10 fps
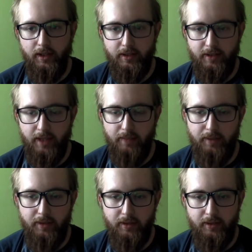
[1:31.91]
same
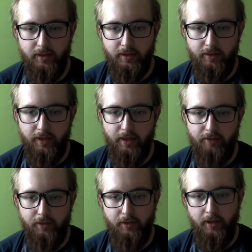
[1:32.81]
at degree
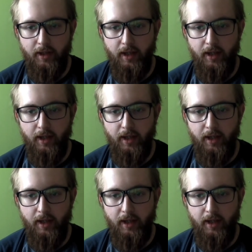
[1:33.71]
level.